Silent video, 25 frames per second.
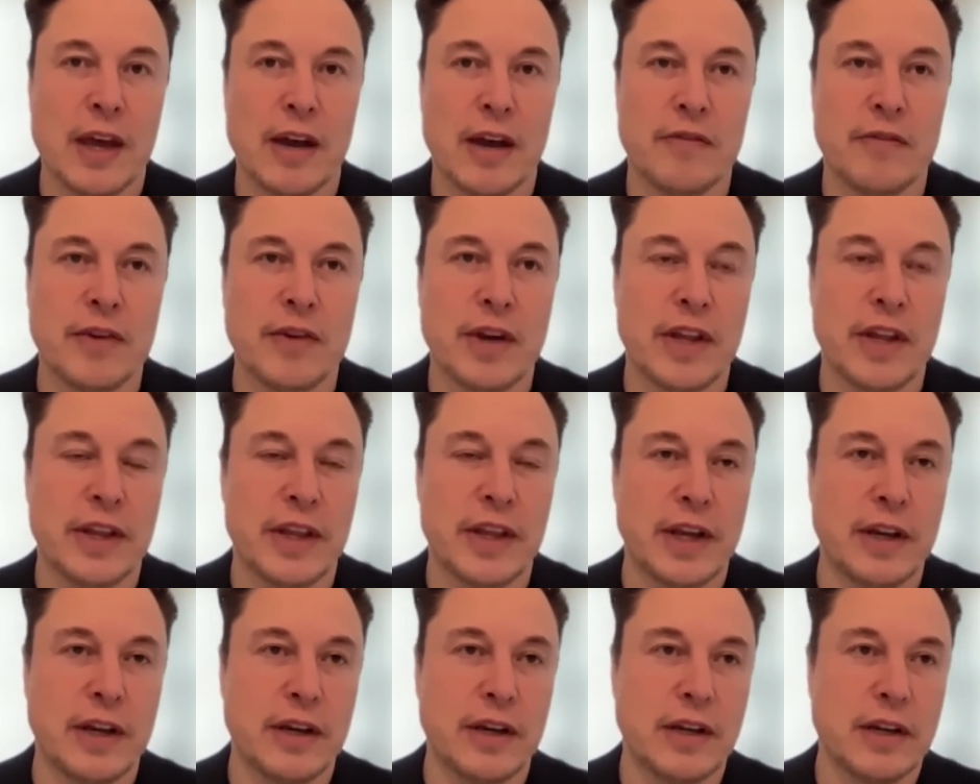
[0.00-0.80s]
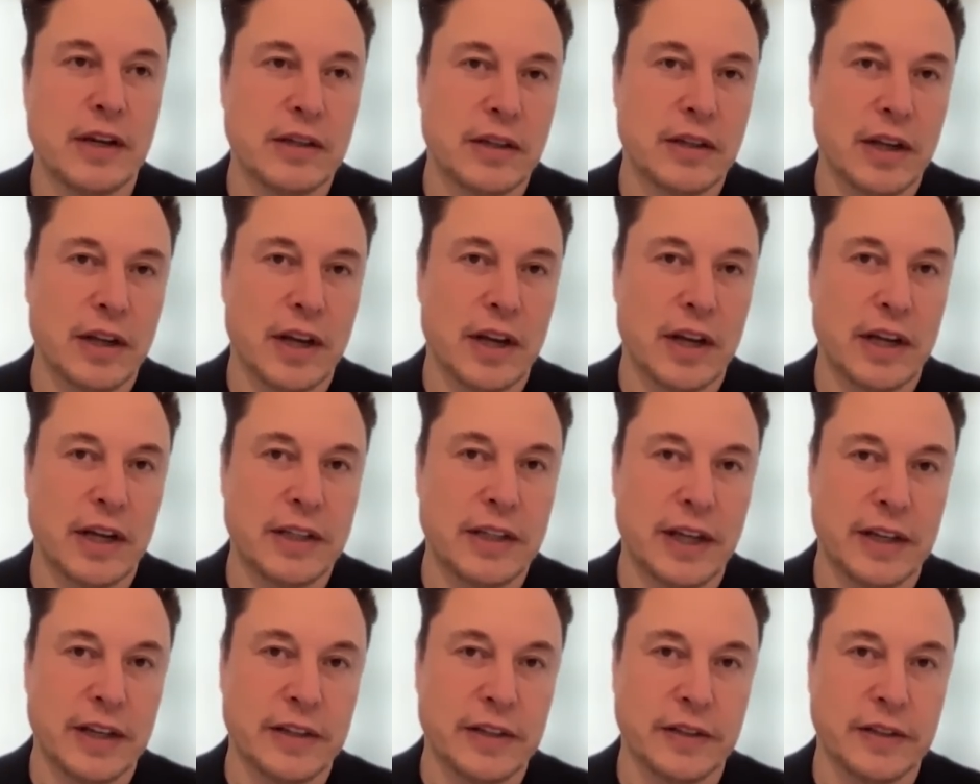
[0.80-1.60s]
Um, and then
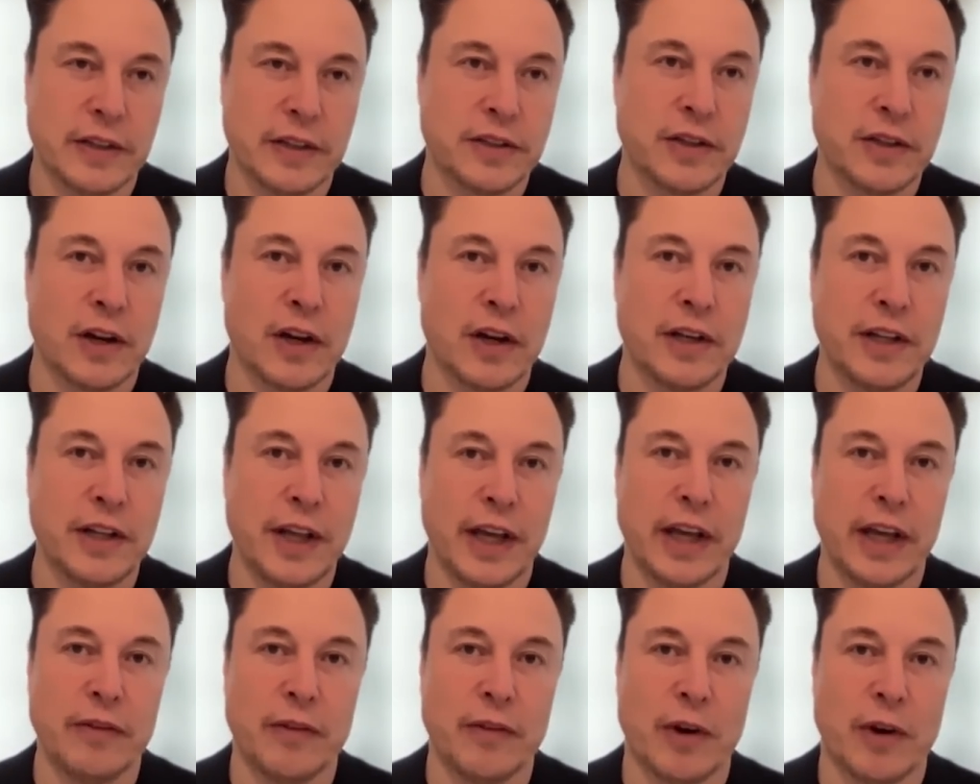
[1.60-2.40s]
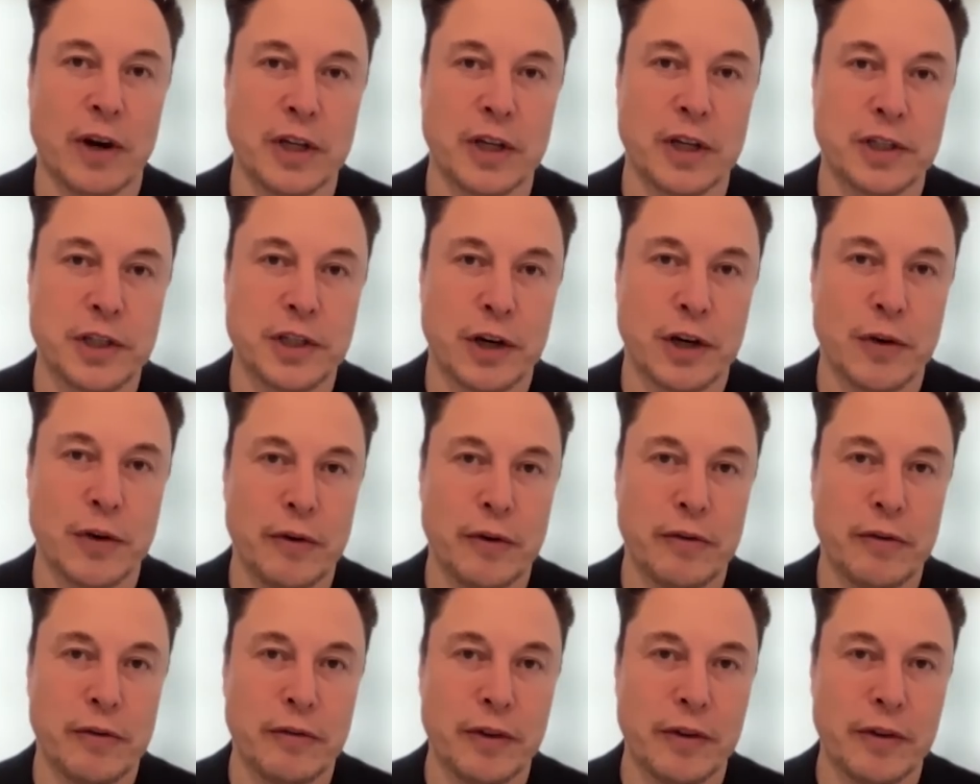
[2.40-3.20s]
uh, Tesla started taking market
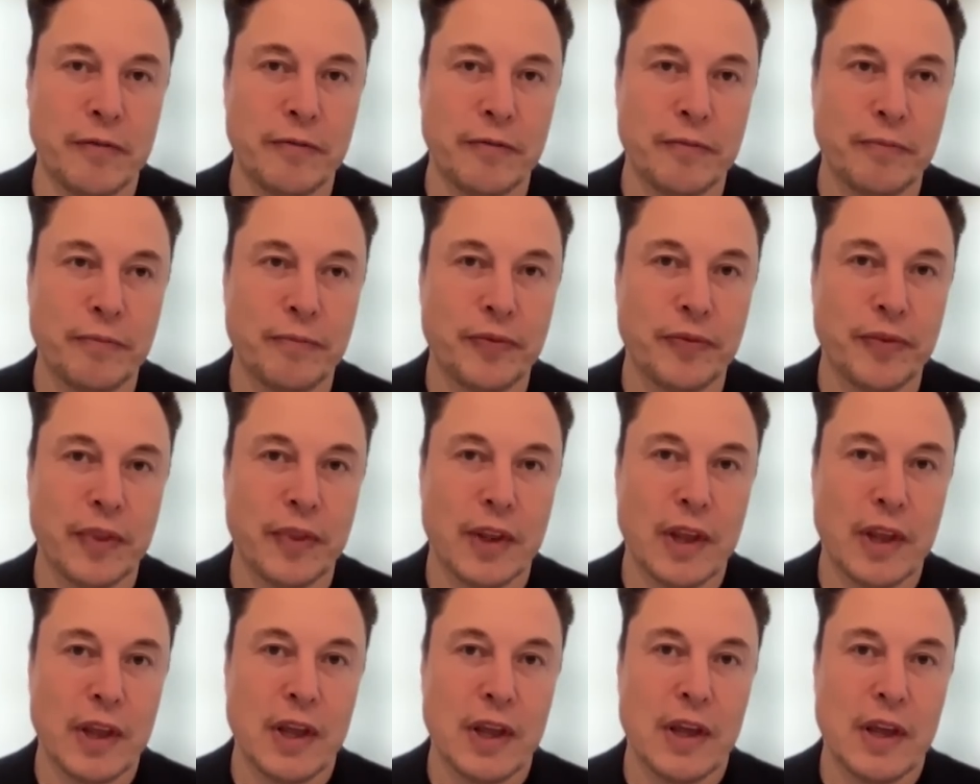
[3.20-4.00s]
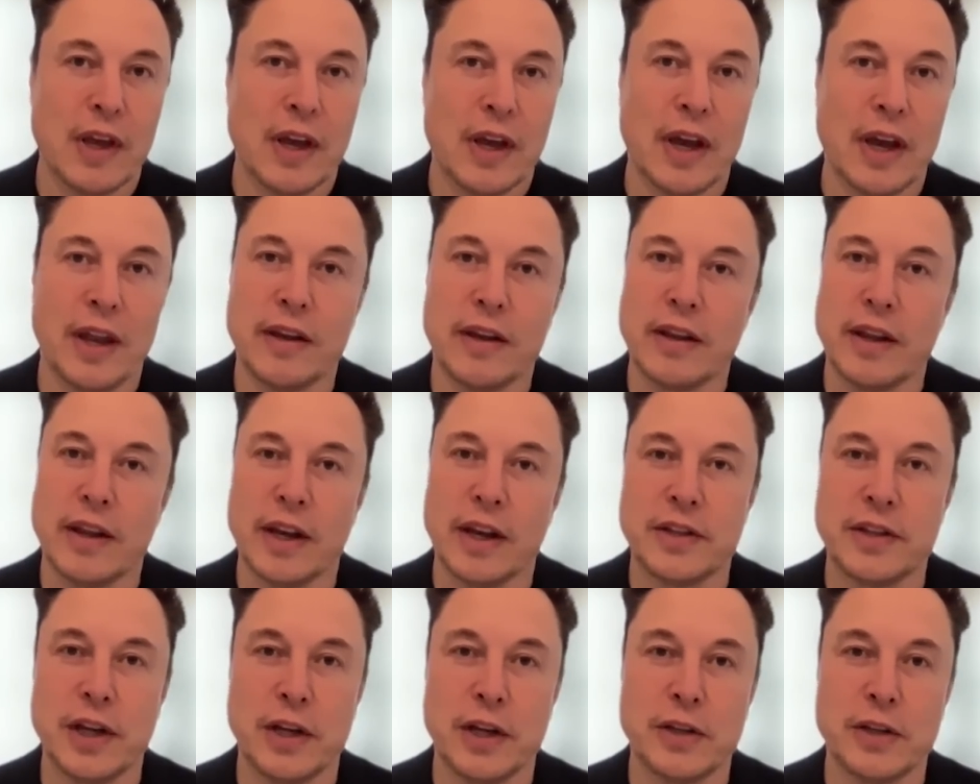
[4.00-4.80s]
away from them, and
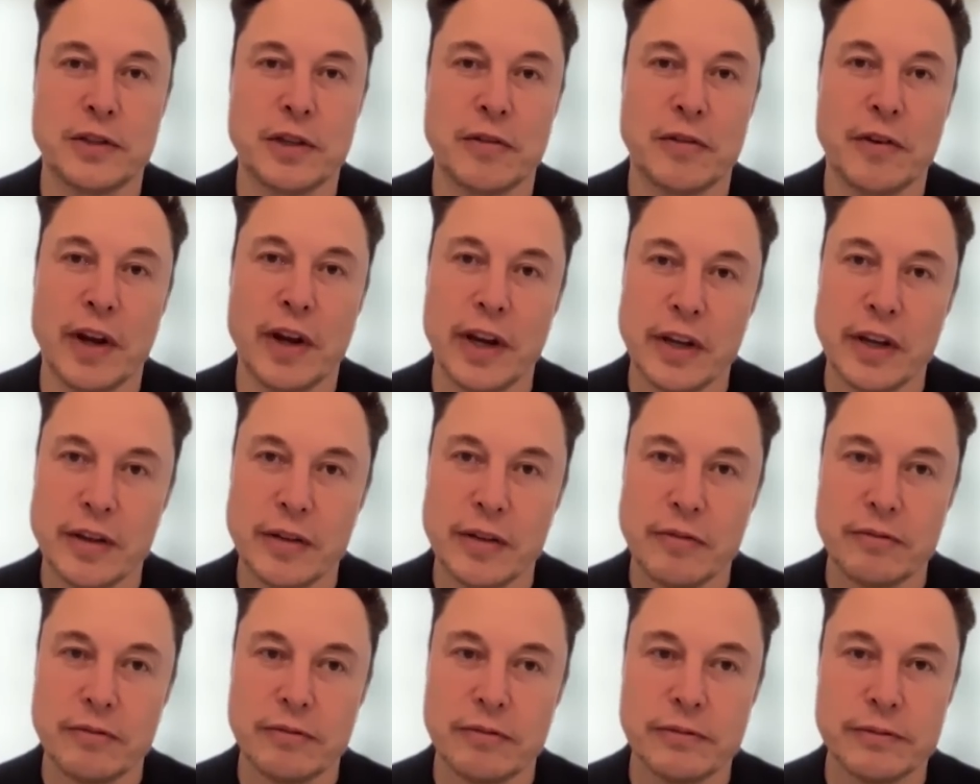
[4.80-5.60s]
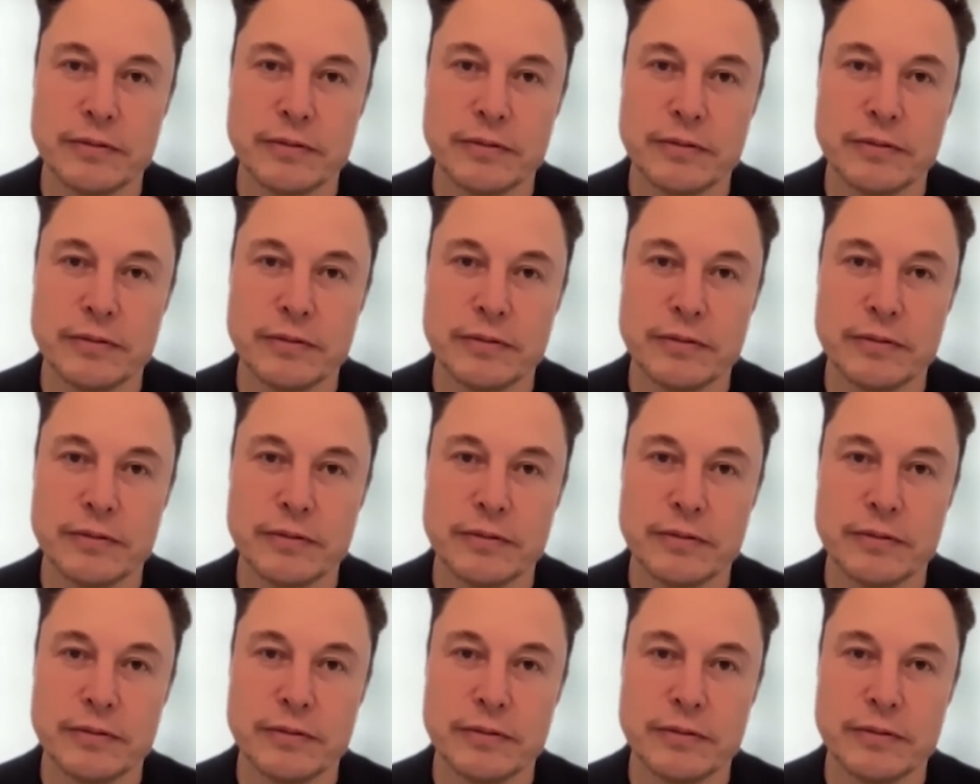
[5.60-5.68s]
that changed their mind.